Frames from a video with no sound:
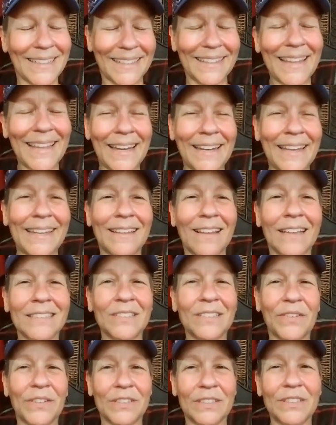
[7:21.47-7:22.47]
They need lots
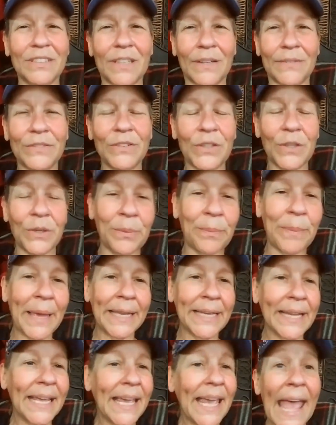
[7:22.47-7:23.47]
of other stuff too.
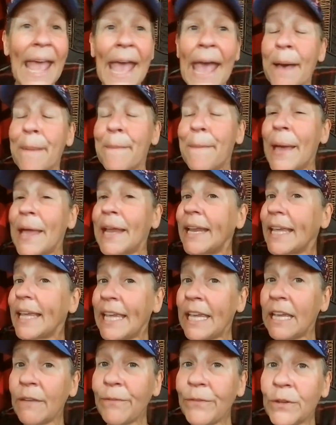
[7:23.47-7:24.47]
But
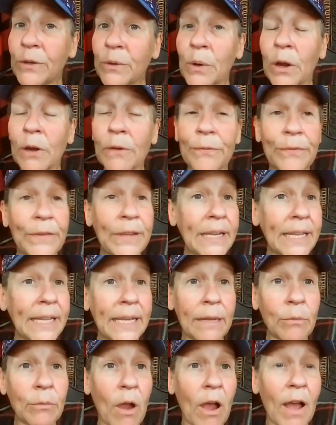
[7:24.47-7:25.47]
if you are
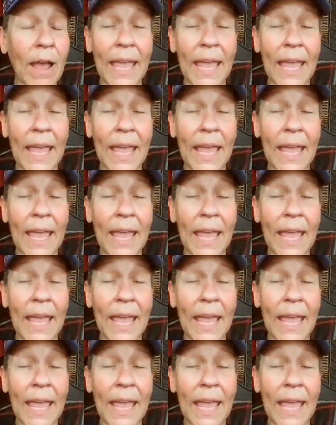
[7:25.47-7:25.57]
feeding raw